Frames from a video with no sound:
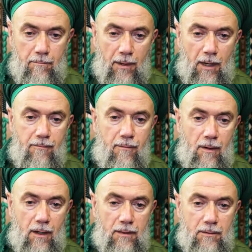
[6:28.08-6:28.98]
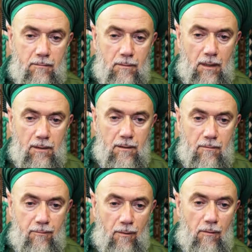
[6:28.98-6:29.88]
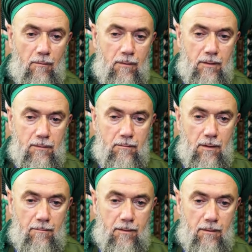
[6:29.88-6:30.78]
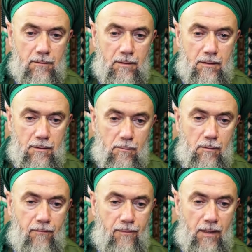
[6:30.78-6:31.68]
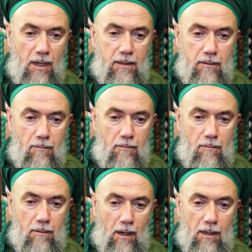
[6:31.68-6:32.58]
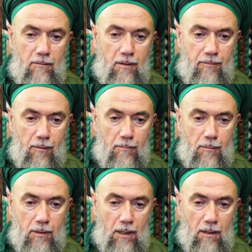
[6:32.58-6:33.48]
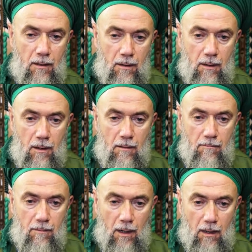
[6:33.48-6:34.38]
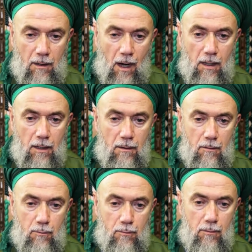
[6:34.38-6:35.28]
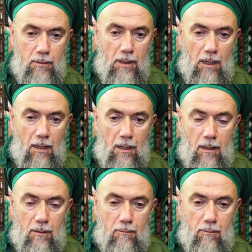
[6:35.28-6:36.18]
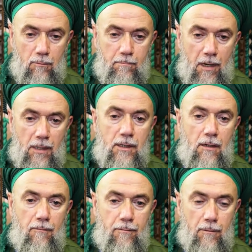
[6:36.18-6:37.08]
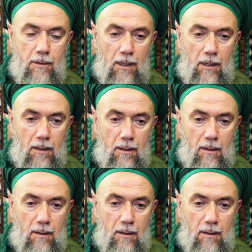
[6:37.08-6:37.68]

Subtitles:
pray for us to not follow this dunya because it's too difficult to run away from dunya. We are running to dunya, to pleasure of dunya.